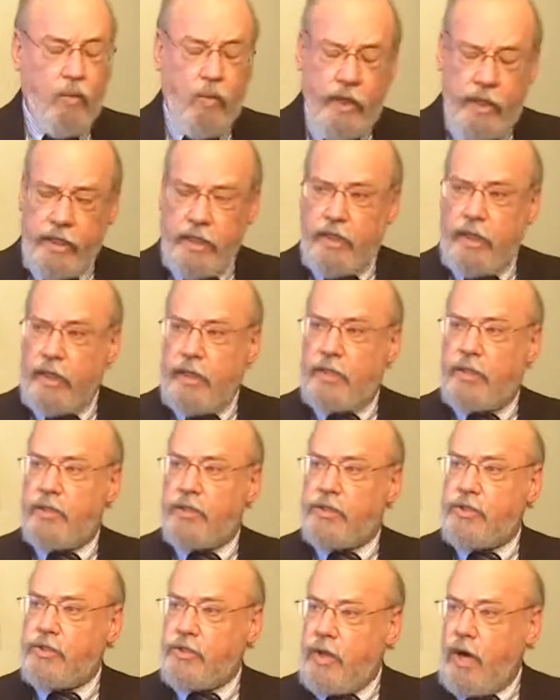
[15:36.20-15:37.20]
we need
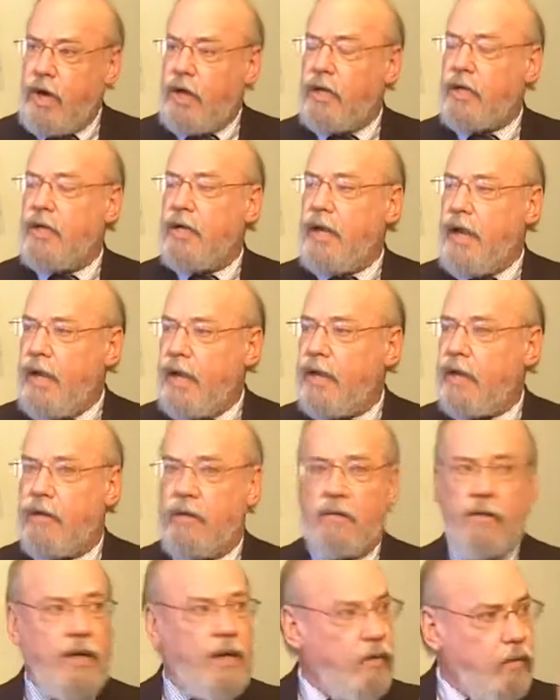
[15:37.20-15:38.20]
to start
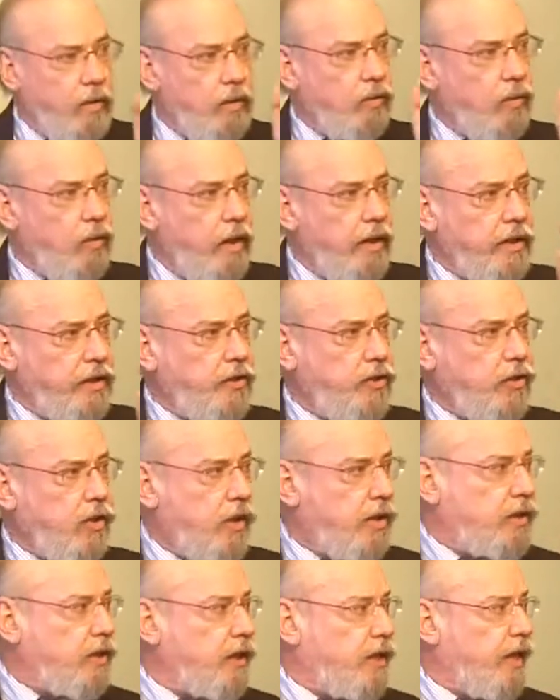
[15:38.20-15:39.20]
now with one
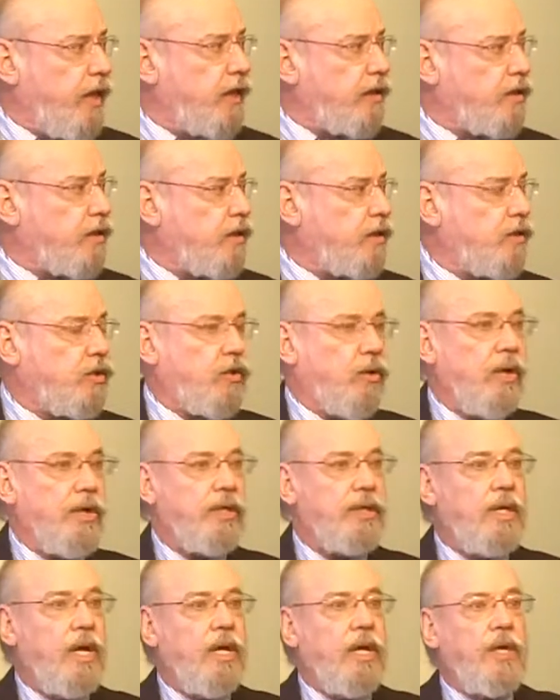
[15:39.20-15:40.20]
choice, and that's the
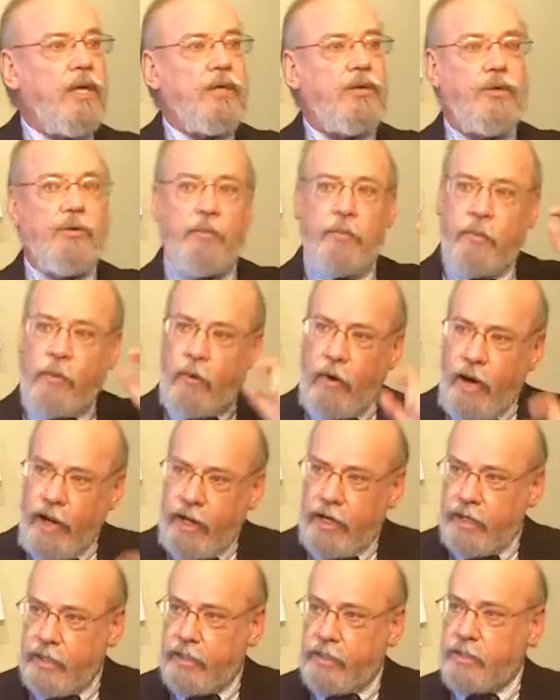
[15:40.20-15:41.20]
choice to
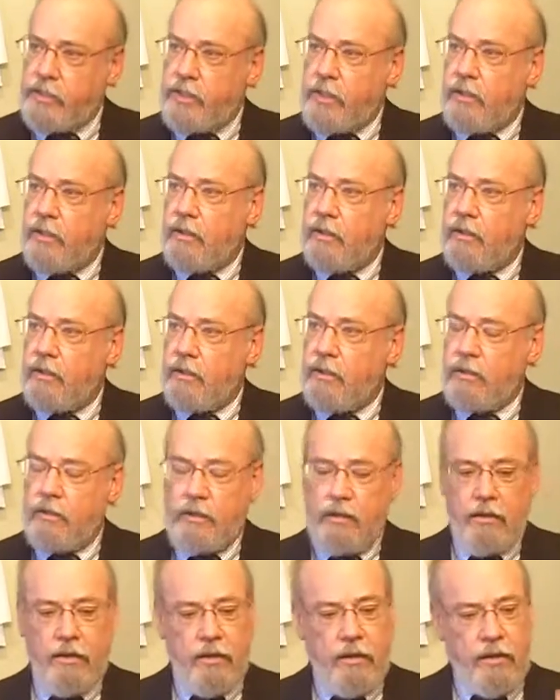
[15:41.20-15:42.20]
praise
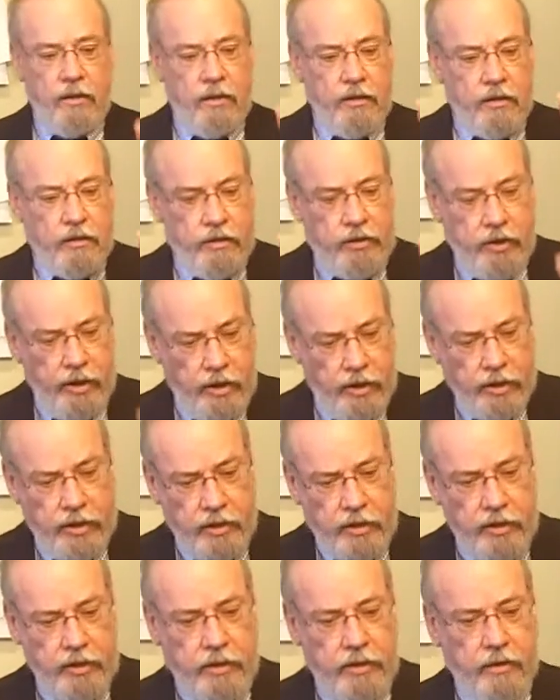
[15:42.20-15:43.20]

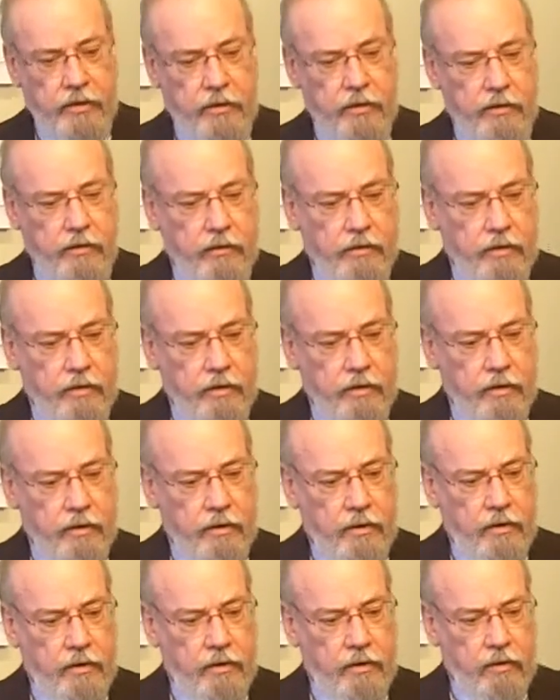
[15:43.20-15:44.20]
Jesus
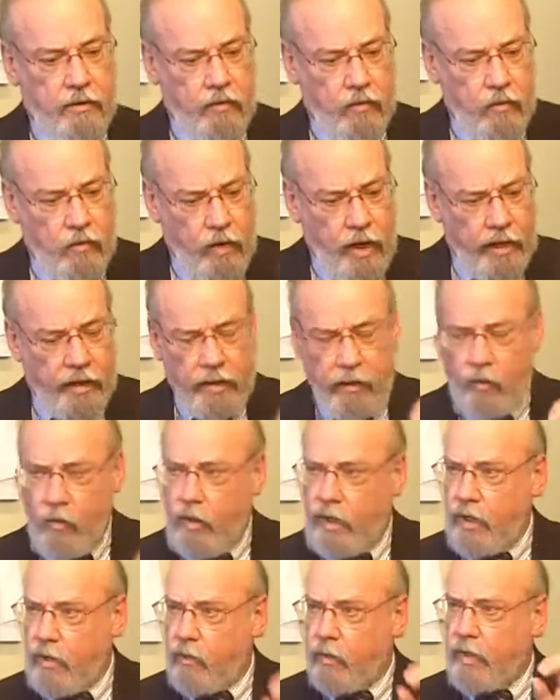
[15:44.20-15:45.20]
right
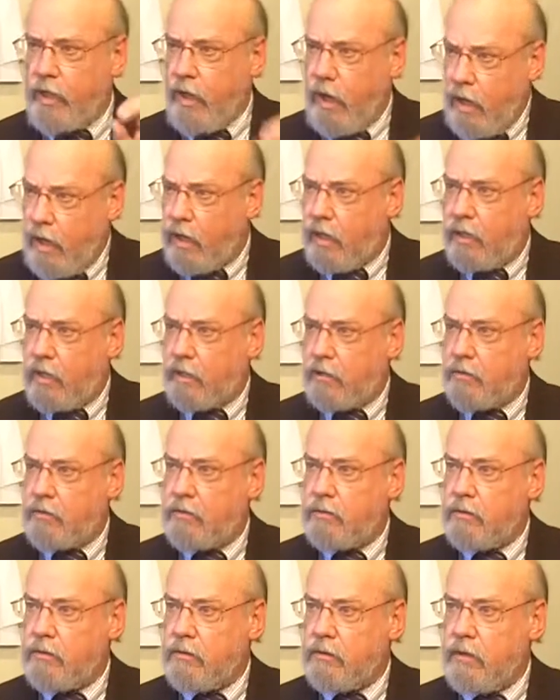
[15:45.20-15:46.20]
where we are,
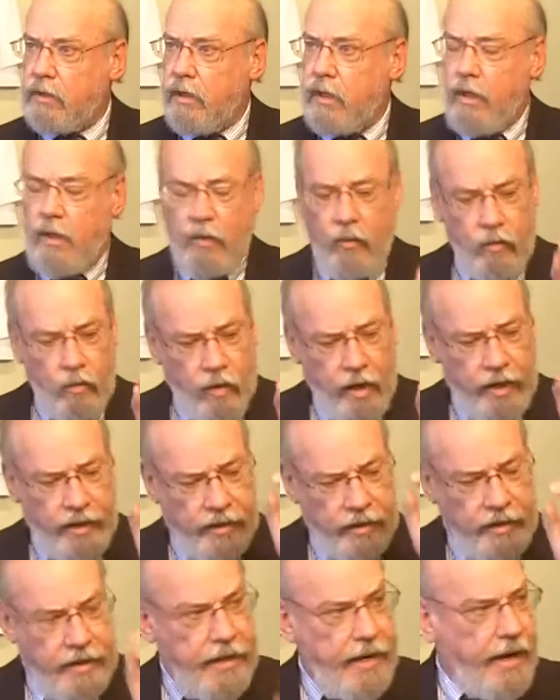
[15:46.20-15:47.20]

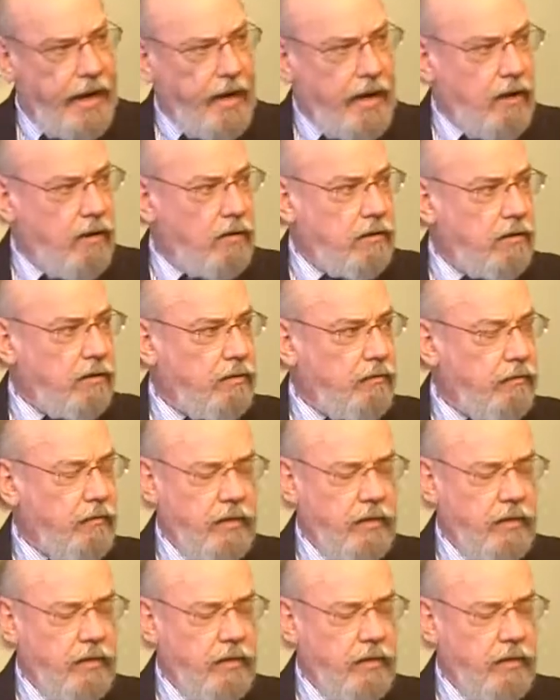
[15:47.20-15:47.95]
right now.